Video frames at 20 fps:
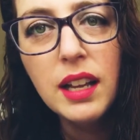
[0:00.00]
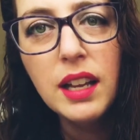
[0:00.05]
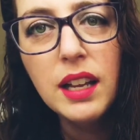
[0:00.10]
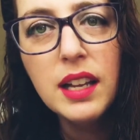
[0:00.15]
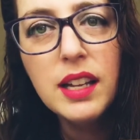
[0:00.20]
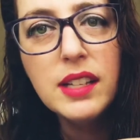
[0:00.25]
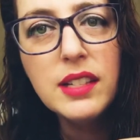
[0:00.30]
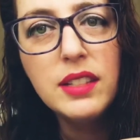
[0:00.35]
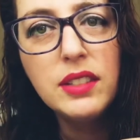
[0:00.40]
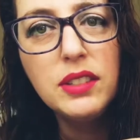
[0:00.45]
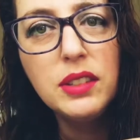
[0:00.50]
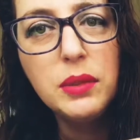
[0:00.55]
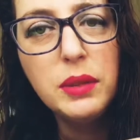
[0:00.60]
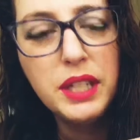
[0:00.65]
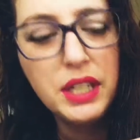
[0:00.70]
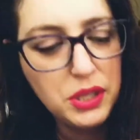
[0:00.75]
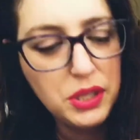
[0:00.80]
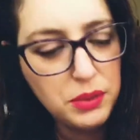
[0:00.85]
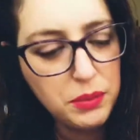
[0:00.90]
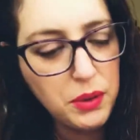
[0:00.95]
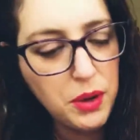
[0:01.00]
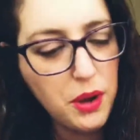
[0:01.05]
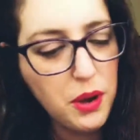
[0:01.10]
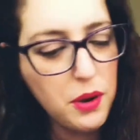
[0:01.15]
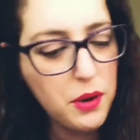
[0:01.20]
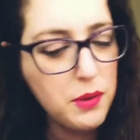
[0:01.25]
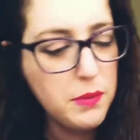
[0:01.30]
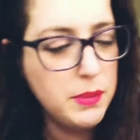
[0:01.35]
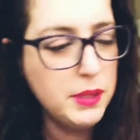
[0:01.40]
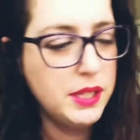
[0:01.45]
His little Quidditch
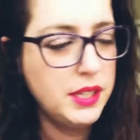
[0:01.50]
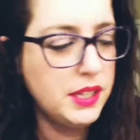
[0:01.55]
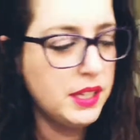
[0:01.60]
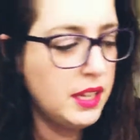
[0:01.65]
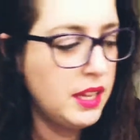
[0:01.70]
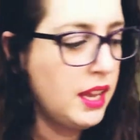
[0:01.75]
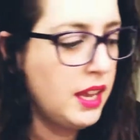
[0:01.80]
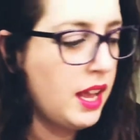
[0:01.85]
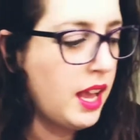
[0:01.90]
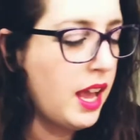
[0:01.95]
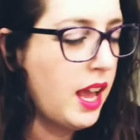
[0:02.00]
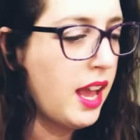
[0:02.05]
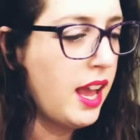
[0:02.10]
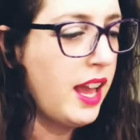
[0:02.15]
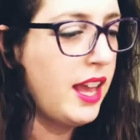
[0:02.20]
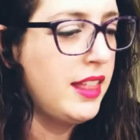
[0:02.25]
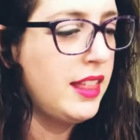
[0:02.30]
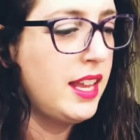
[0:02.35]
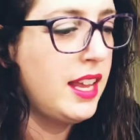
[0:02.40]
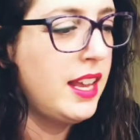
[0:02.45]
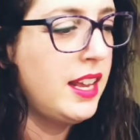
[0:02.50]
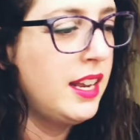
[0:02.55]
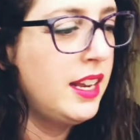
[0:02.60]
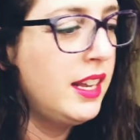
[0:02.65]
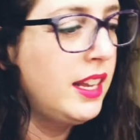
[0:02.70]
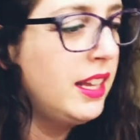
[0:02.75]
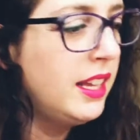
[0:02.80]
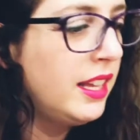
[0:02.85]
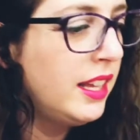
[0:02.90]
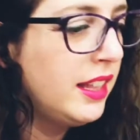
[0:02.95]
robes. And then
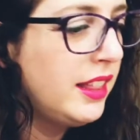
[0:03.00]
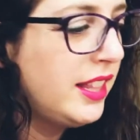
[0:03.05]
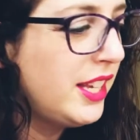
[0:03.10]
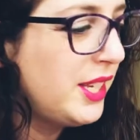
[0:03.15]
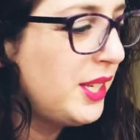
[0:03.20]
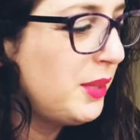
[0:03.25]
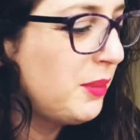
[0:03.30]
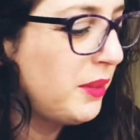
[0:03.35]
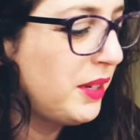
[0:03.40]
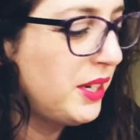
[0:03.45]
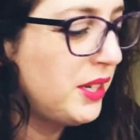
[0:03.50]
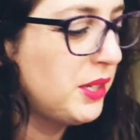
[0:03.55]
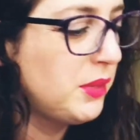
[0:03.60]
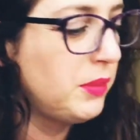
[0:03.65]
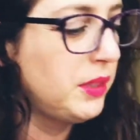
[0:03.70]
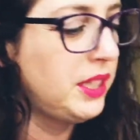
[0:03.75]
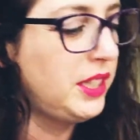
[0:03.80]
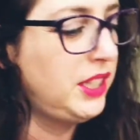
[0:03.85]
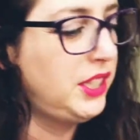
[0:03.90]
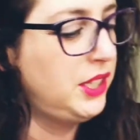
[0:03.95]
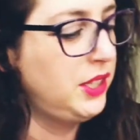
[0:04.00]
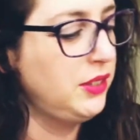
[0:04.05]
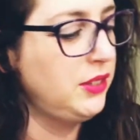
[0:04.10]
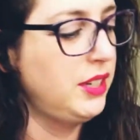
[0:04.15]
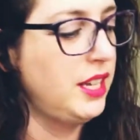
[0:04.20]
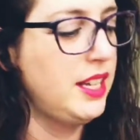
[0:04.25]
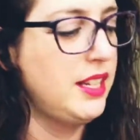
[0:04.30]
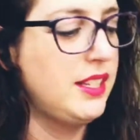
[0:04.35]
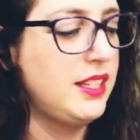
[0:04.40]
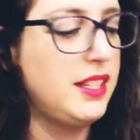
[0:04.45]
this one is really cute.
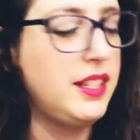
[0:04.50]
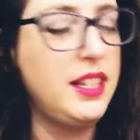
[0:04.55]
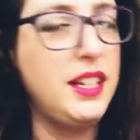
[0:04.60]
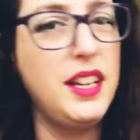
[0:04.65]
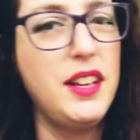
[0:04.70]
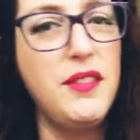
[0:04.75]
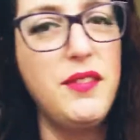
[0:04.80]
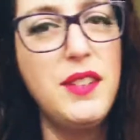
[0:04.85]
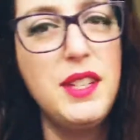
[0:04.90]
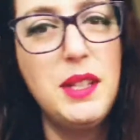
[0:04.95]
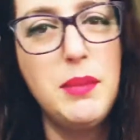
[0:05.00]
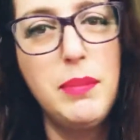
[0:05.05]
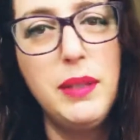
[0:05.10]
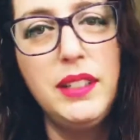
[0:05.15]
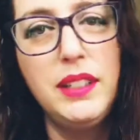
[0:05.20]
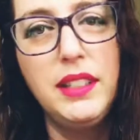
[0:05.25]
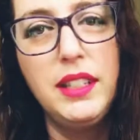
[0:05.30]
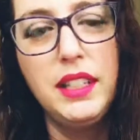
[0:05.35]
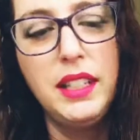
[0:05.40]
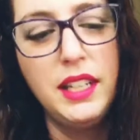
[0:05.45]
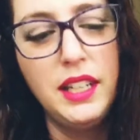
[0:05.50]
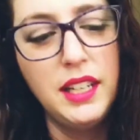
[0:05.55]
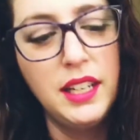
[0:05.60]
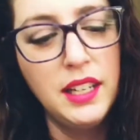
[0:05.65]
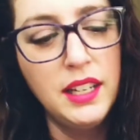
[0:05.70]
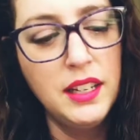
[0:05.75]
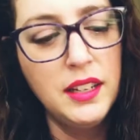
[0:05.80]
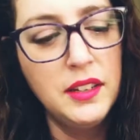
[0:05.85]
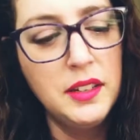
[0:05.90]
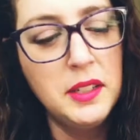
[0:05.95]
It's the invisibility
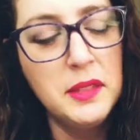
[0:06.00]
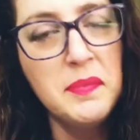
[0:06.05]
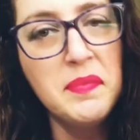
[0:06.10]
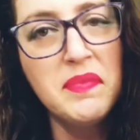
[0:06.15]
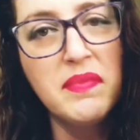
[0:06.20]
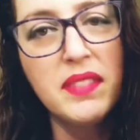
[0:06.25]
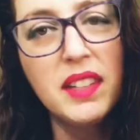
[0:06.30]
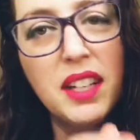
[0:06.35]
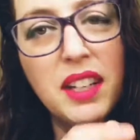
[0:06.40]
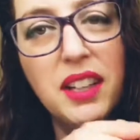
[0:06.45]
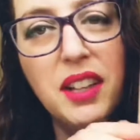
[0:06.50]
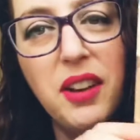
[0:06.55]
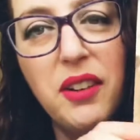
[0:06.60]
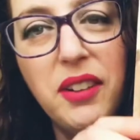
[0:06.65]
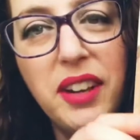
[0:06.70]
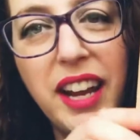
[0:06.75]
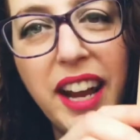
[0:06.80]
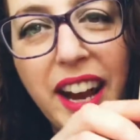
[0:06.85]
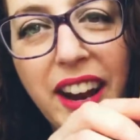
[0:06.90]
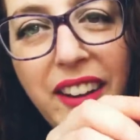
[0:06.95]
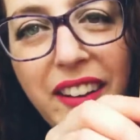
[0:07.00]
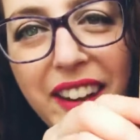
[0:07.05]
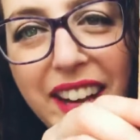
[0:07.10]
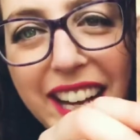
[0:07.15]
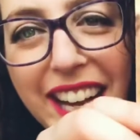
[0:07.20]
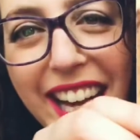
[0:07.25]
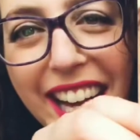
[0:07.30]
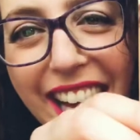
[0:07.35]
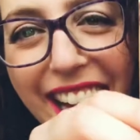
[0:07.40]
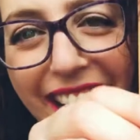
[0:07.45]
cloak Harry.
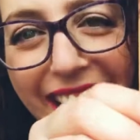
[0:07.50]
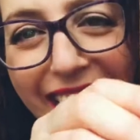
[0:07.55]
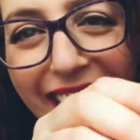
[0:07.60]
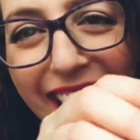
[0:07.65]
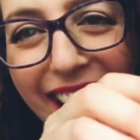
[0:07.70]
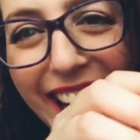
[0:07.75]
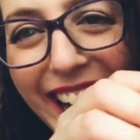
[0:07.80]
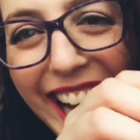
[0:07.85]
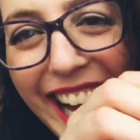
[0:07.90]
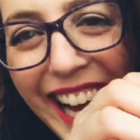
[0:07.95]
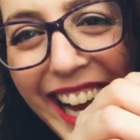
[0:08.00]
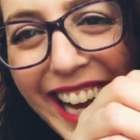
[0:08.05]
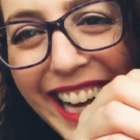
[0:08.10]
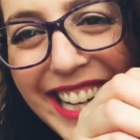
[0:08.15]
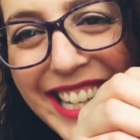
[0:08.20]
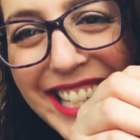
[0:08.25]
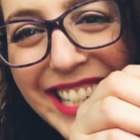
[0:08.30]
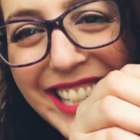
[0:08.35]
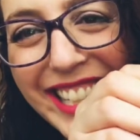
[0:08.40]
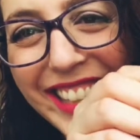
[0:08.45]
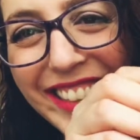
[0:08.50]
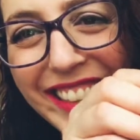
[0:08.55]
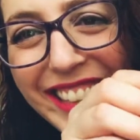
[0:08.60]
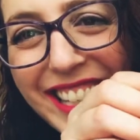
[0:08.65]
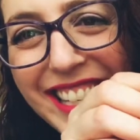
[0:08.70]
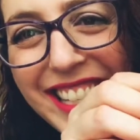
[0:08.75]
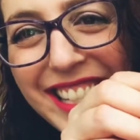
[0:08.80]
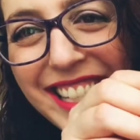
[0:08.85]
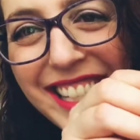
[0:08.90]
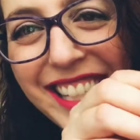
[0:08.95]
So
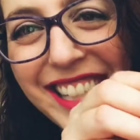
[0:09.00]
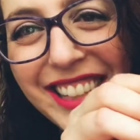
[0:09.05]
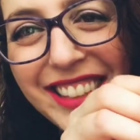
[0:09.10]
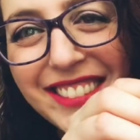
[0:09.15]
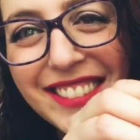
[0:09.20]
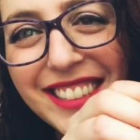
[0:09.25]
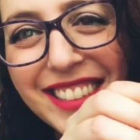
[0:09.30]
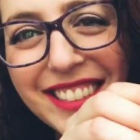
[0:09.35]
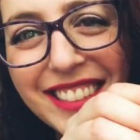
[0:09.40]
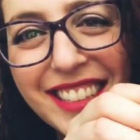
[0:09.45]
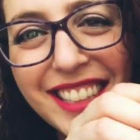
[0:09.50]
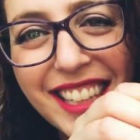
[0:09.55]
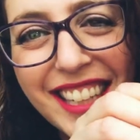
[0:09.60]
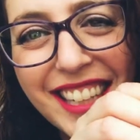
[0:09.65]
he's see-through.